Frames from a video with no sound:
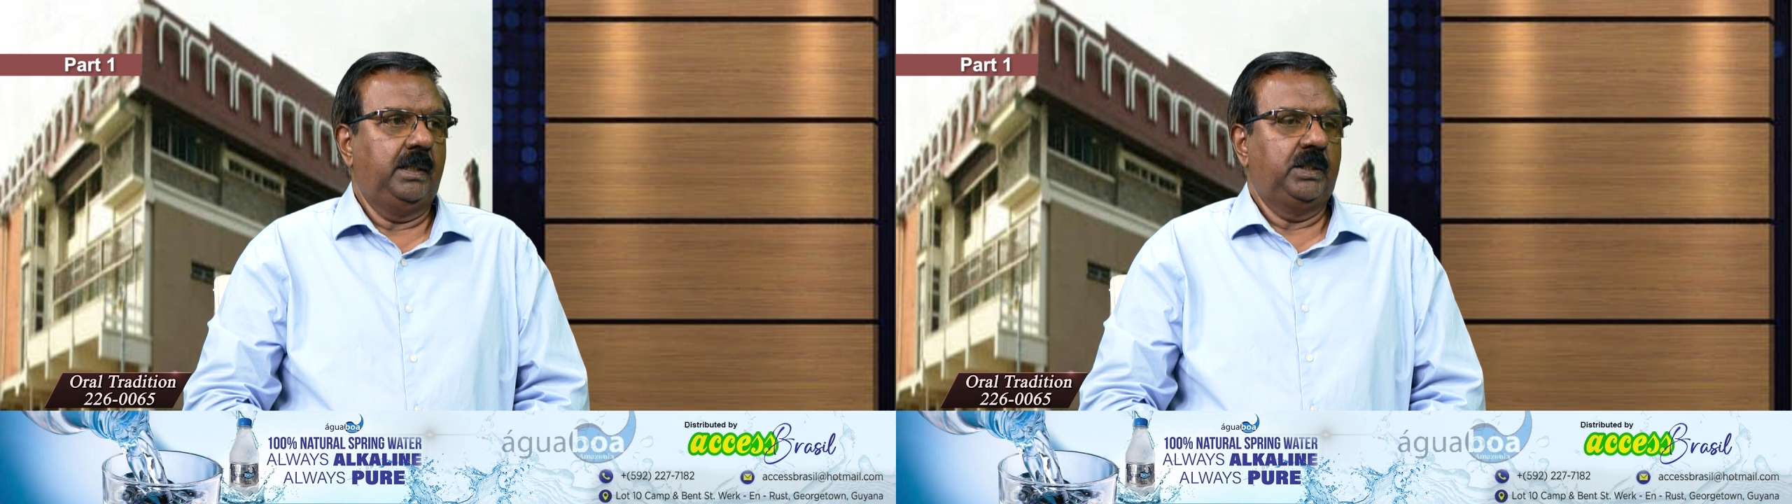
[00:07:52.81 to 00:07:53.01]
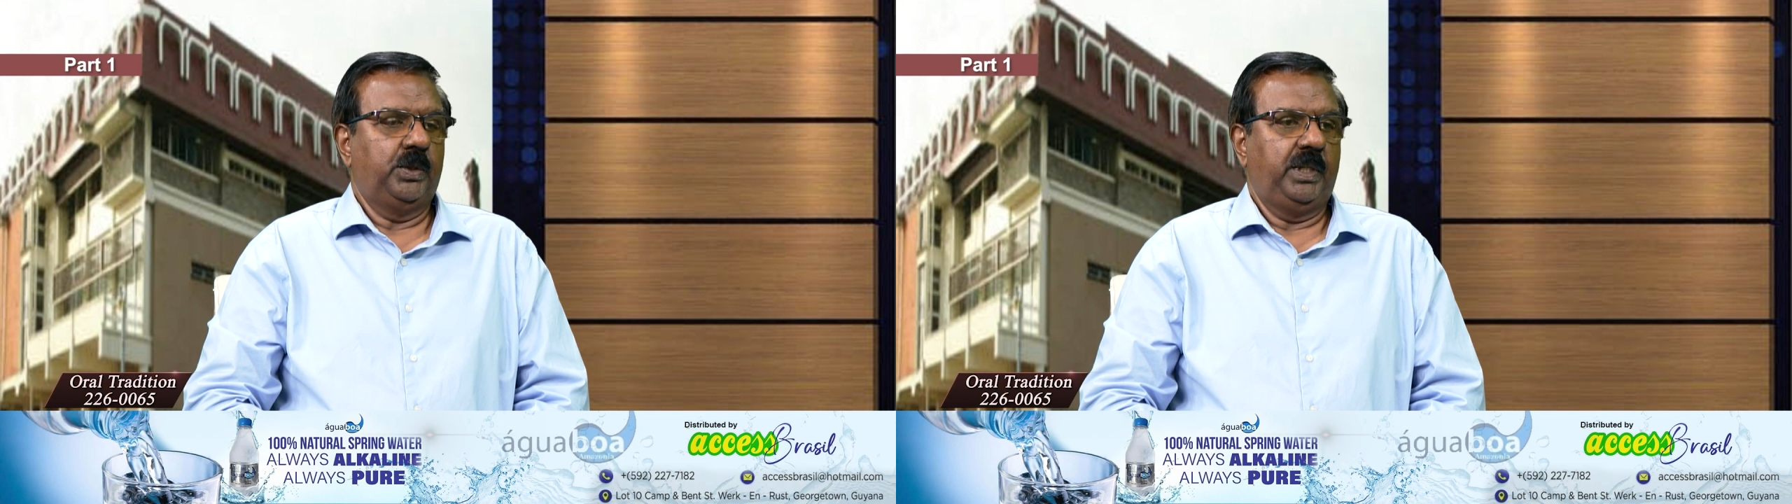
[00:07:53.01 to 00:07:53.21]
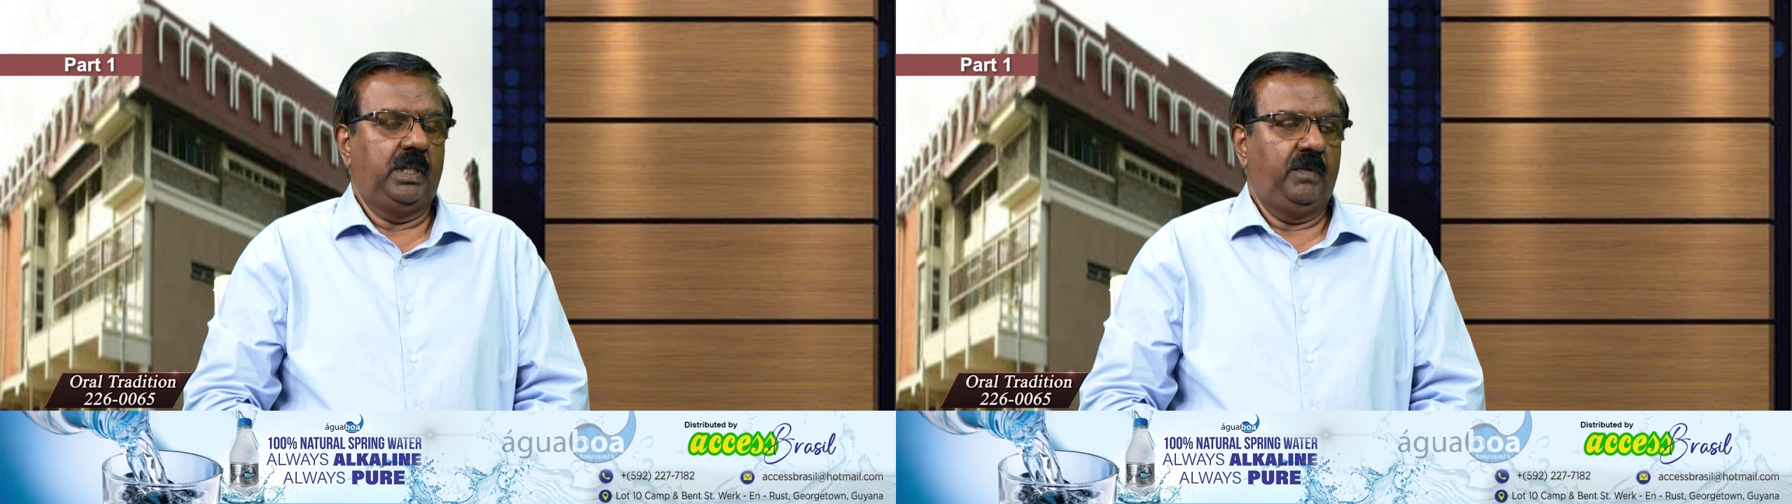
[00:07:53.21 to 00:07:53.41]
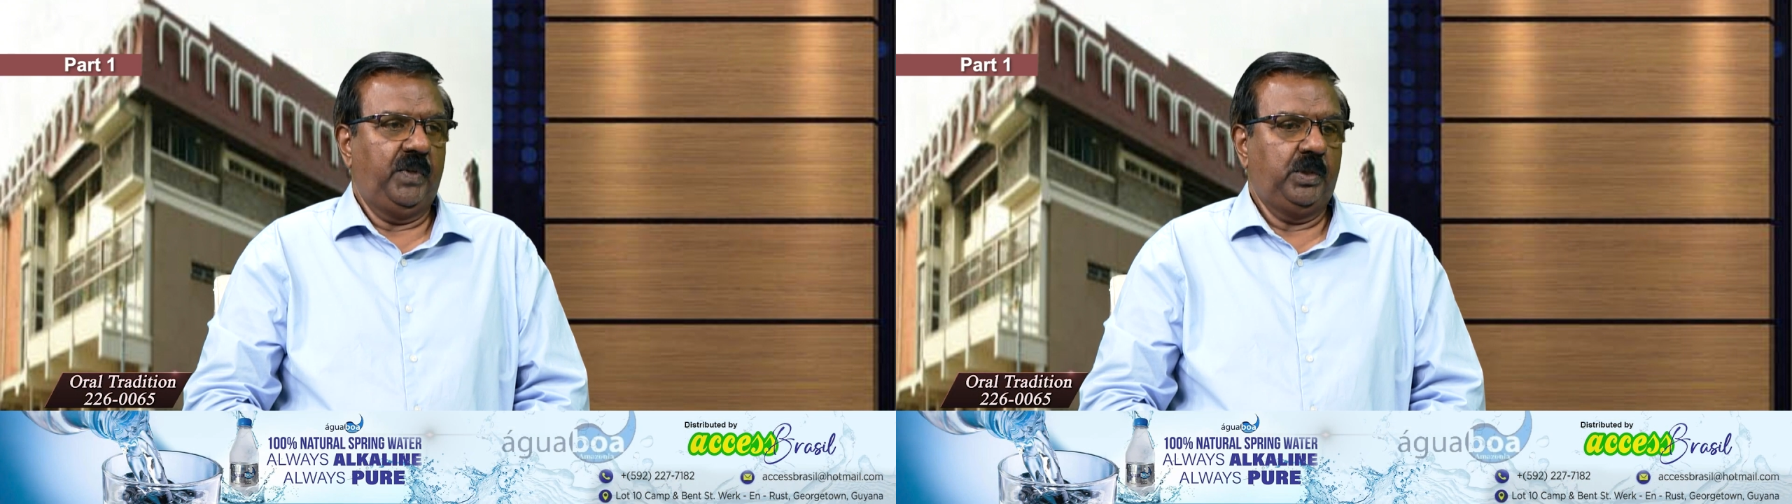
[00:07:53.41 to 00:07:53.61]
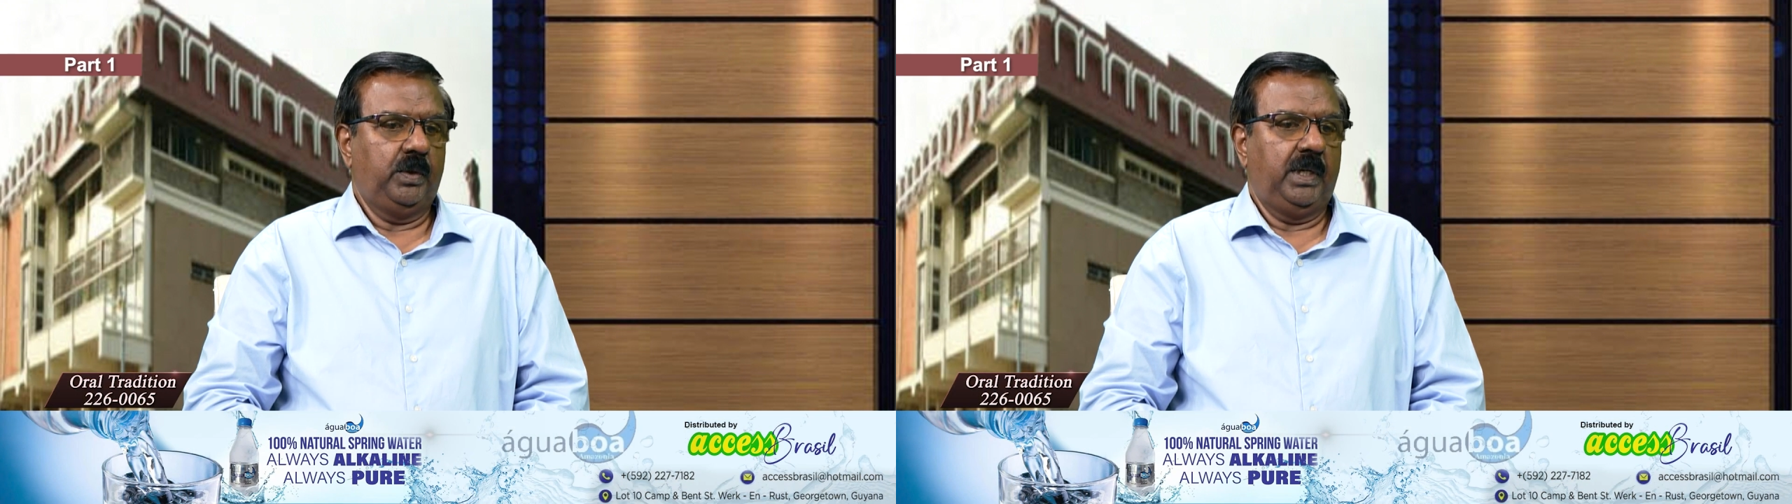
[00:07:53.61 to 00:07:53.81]
So the
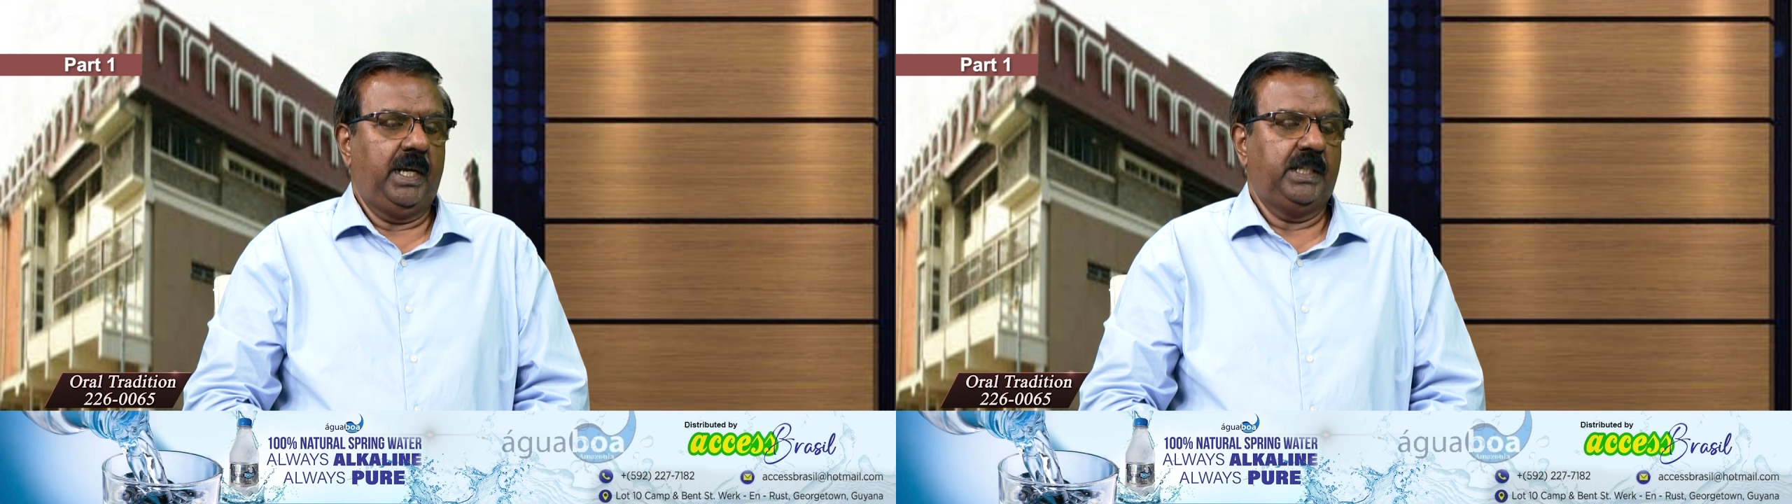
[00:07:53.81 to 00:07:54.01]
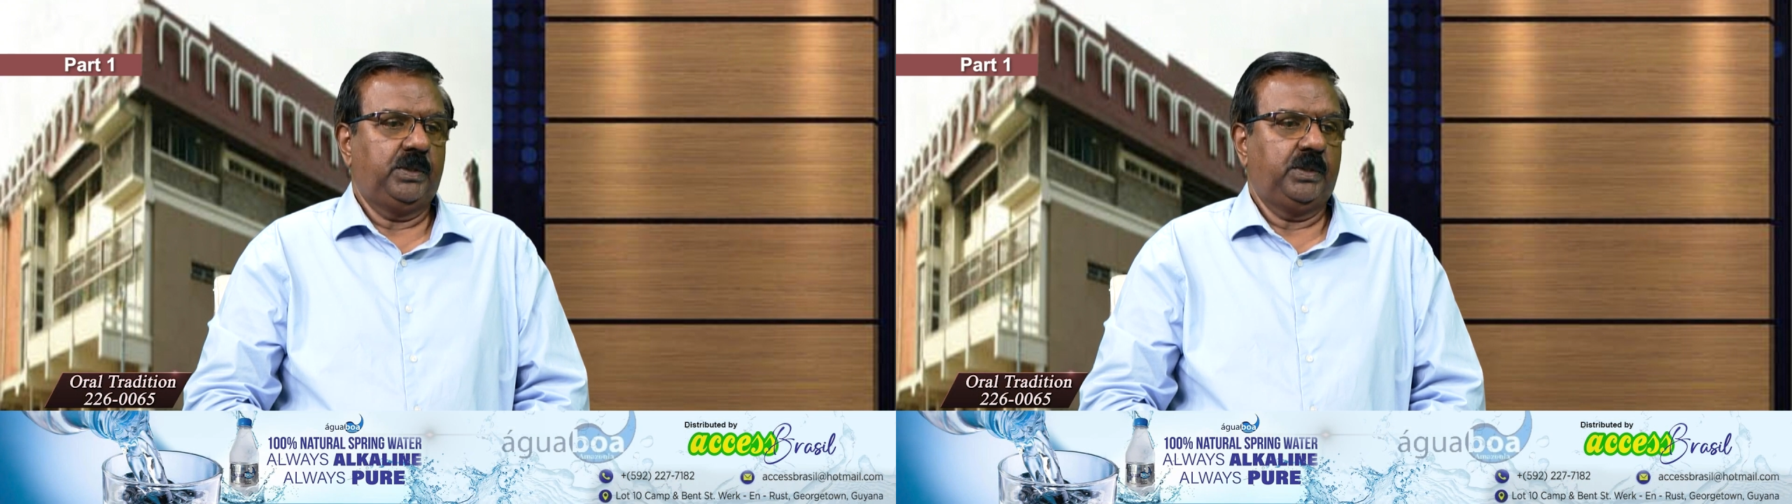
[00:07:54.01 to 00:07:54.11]
individual has